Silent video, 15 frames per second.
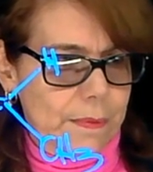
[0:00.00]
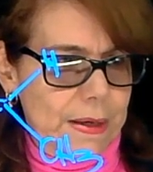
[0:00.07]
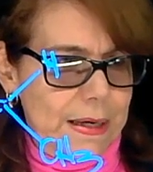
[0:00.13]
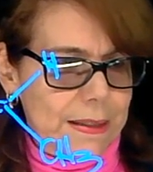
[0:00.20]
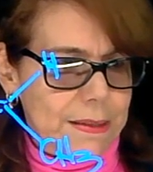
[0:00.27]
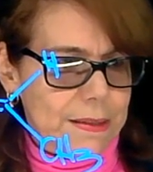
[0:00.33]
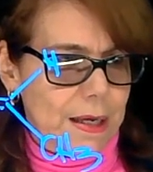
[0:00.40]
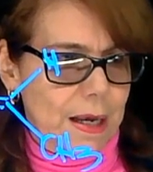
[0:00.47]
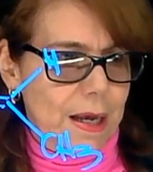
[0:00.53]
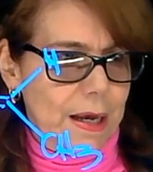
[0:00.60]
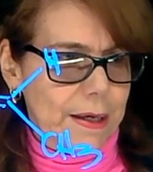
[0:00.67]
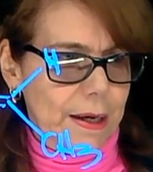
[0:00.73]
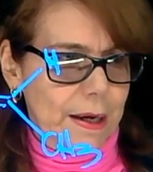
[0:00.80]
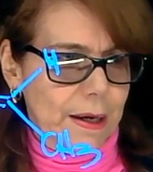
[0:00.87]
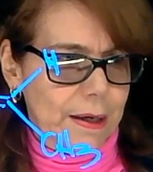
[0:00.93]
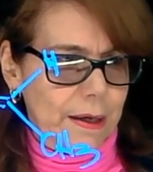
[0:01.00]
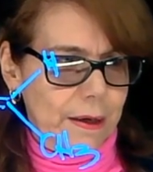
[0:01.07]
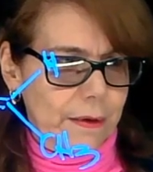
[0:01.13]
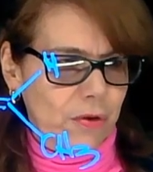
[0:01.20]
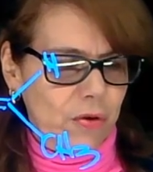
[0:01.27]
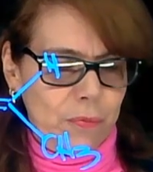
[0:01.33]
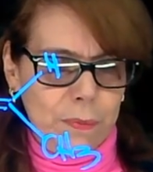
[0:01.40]
side, I
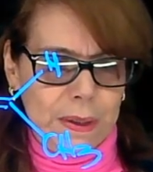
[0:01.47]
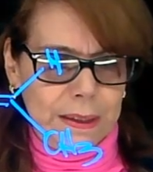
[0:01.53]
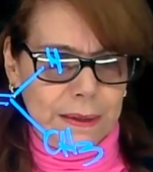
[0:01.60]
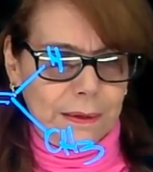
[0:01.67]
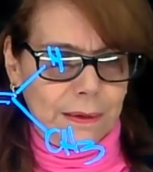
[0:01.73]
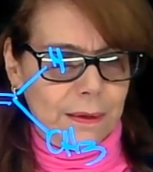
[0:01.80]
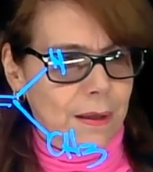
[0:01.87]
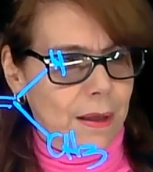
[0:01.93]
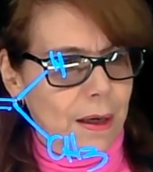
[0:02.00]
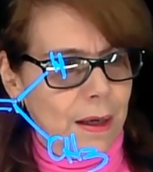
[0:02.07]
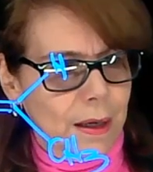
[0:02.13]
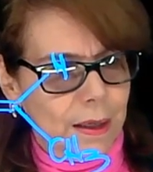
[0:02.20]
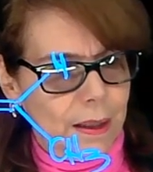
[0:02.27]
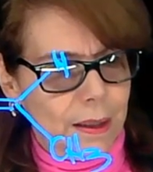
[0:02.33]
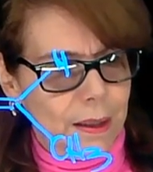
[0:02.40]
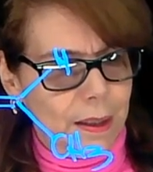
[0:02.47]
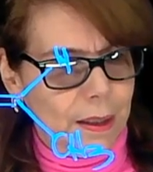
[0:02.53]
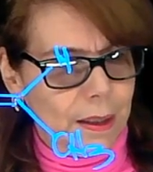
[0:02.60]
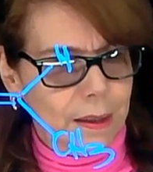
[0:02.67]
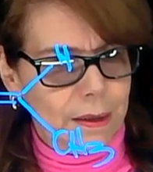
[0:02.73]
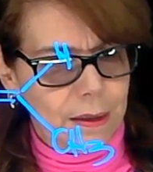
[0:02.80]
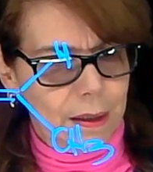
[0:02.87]
have a metal
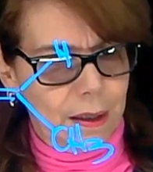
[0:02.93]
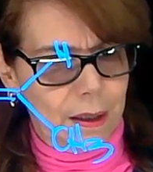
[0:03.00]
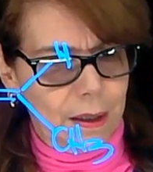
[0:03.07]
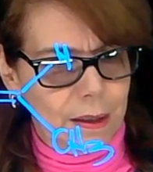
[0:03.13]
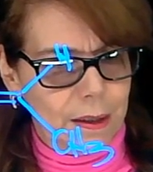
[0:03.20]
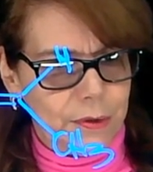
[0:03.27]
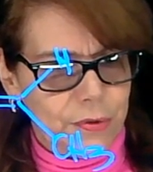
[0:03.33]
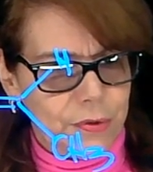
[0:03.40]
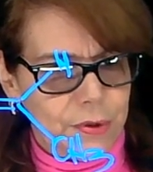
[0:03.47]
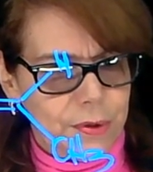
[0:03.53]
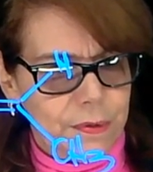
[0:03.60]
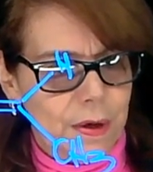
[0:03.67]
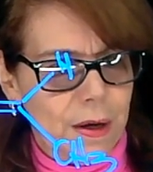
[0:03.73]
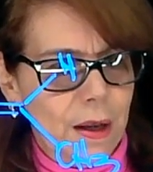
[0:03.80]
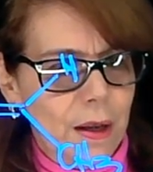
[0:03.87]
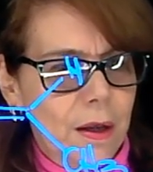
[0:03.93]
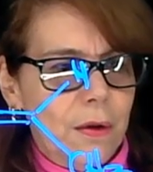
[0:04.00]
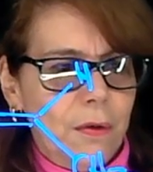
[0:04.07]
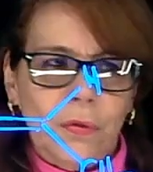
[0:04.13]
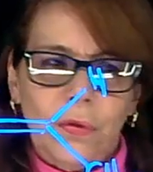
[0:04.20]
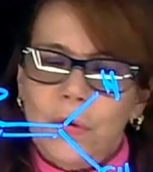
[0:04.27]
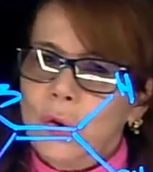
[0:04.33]
and a hydrogen.
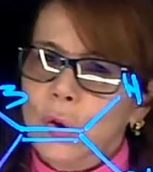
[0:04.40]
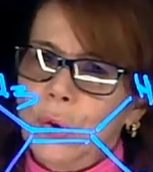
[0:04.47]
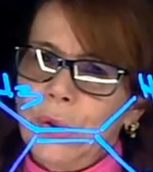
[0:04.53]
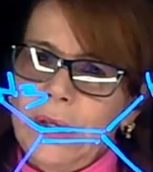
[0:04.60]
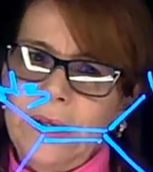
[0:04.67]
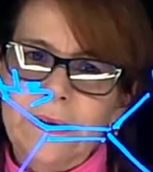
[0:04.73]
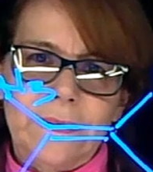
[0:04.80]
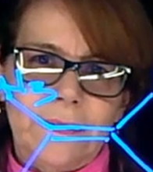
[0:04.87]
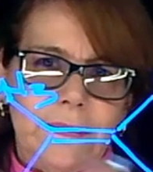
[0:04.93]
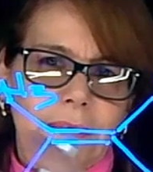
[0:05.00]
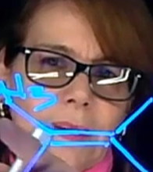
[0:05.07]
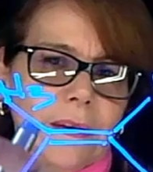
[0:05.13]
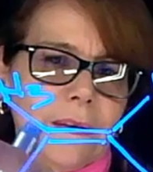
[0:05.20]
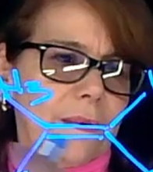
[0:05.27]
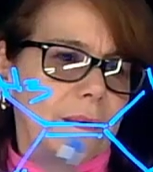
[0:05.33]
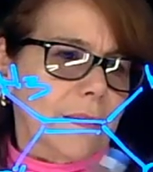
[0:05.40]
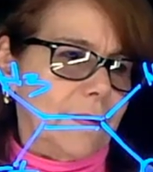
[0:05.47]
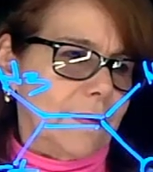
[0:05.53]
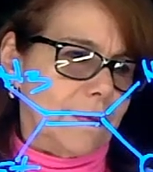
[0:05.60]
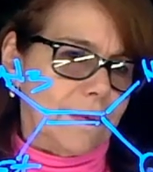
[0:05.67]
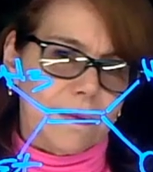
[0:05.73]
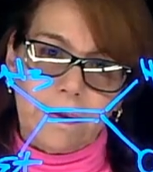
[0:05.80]
So notice this
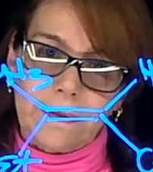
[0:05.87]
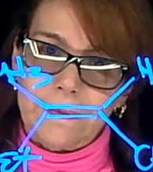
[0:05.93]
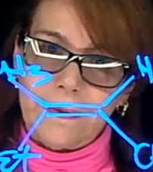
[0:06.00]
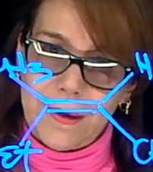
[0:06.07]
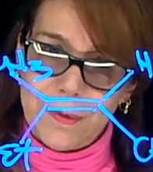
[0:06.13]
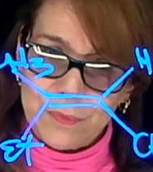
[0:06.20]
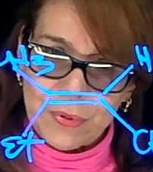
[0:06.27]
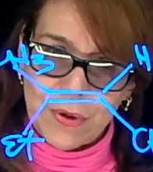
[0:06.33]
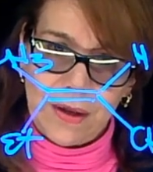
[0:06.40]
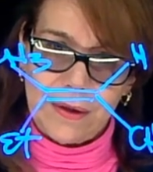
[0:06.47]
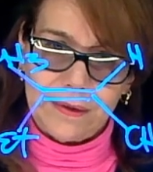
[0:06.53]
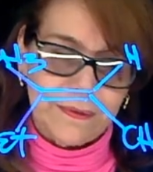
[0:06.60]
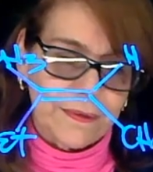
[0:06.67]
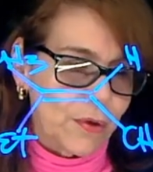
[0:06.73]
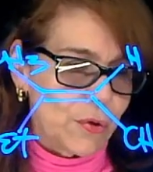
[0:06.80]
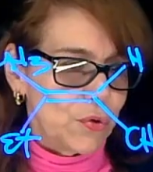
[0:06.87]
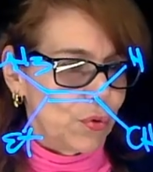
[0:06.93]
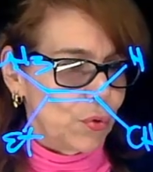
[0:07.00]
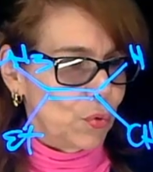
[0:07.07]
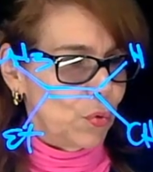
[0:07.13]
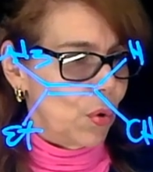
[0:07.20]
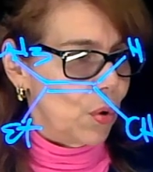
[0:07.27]
is the same product. So
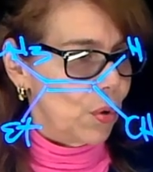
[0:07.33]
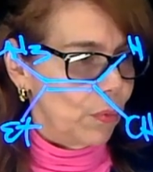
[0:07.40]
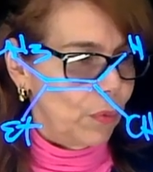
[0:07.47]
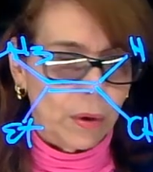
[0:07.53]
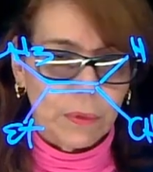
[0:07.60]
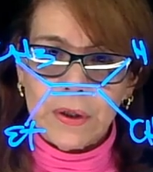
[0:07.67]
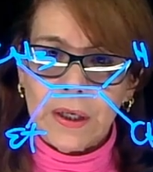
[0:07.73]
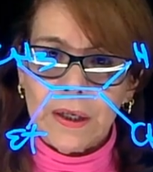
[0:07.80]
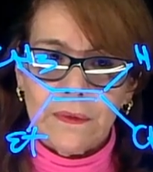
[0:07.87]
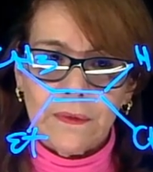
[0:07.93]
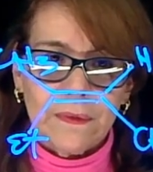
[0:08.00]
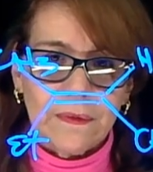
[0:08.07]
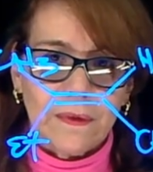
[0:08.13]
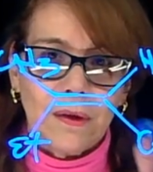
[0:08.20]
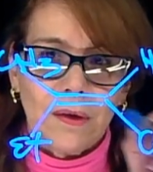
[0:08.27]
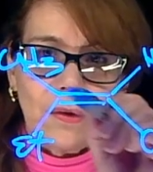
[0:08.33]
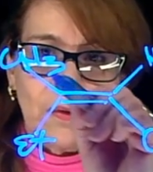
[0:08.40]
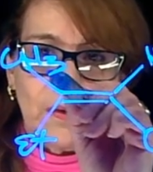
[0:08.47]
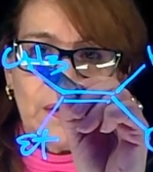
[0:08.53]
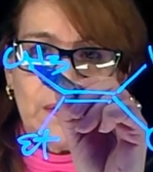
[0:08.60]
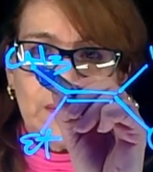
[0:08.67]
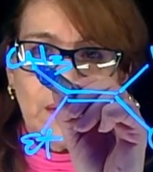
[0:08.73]
what we need to see here
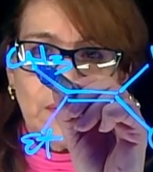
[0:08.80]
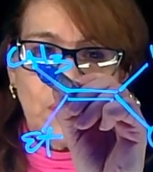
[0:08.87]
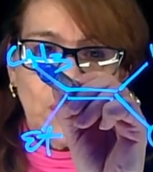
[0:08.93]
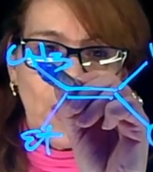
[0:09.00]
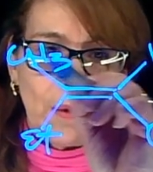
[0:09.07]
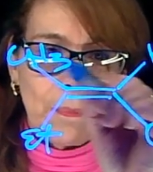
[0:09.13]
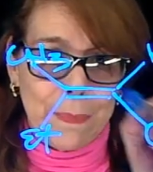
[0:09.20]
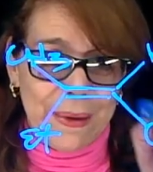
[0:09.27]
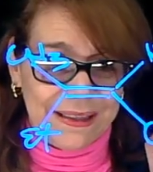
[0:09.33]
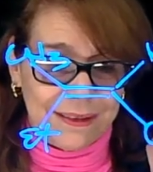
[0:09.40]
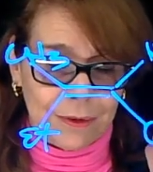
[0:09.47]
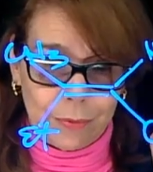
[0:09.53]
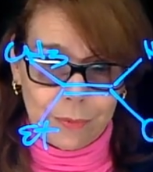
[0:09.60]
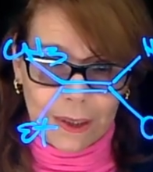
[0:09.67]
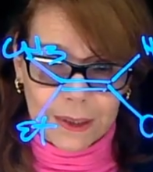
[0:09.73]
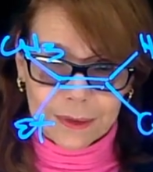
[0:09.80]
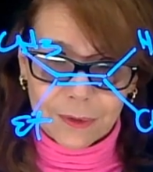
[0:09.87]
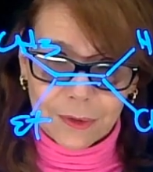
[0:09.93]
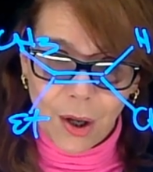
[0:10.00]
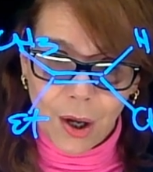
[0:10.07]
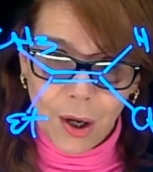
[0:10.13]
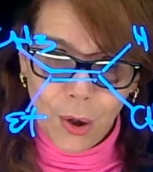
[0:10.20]
is that you have metal,
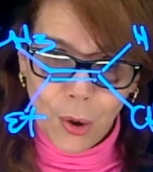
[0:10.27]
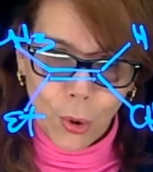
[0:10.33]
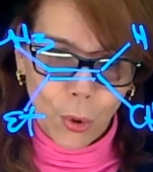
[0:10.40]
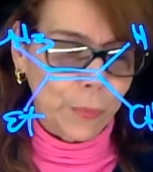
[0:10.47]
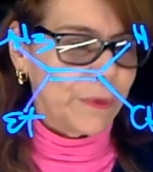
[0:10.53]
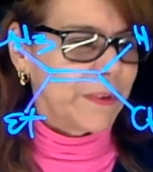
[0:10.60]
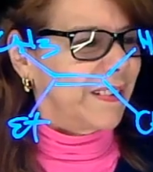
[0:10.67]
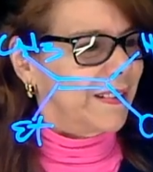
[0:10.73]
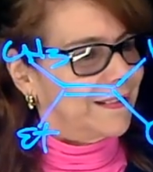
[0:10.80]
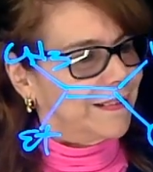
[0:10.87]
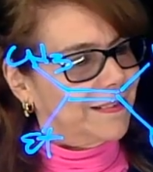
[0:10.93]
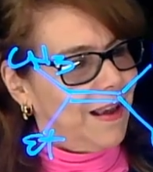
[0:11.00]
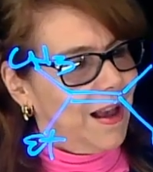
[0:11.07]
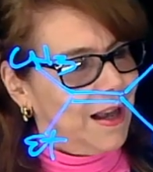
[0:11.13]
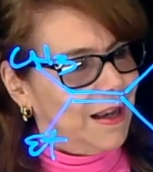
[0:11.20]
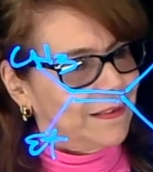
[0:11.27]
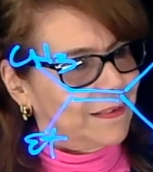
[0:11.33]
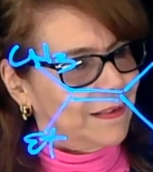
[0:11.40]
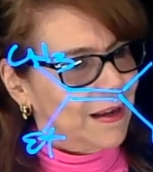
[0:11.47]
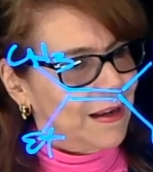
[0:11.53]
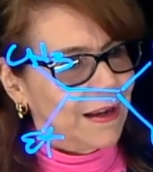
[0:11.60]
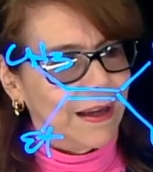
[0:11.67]
metal, opposite sides,
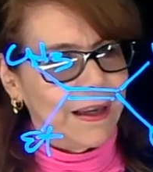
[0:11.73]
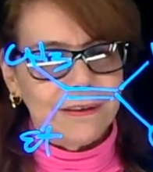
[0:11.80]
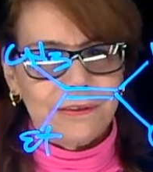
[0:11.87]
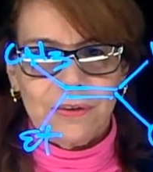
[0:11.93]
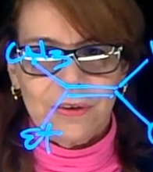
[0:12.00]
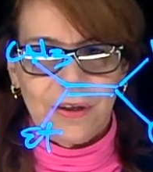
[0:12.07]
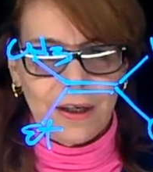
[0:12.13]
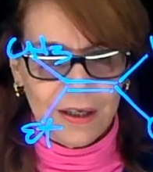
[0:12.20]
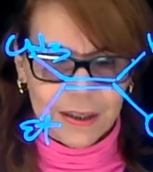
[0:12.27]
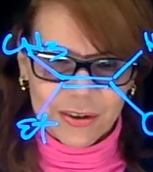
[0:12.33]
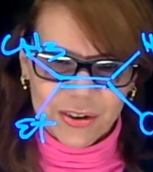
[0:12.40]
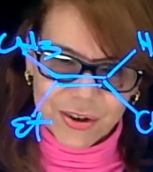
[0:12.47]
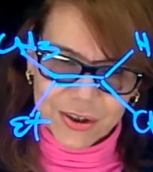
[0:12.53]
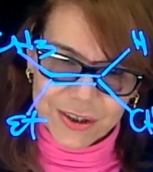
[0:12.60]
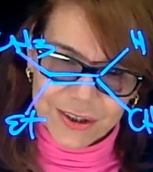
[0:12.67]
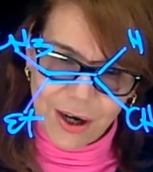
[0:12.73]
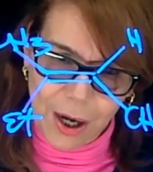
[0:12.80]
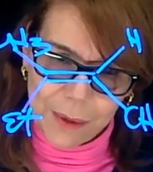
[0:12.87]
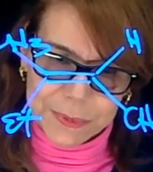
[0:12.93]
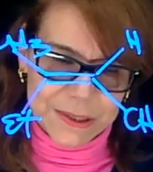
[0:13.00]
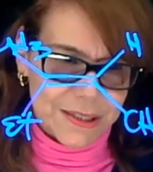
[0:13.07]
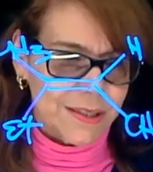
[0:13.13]
ethyl and hydrogen,
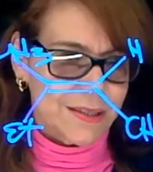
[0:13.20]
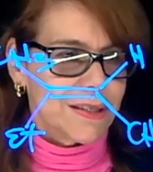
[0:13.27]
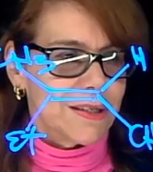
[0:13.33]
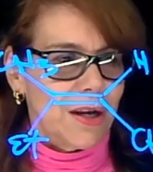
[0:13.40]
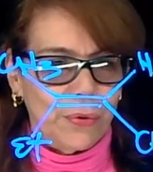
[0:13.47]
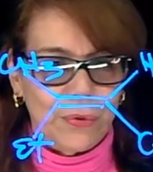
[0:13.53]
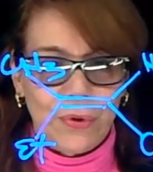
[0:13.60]
opposite side.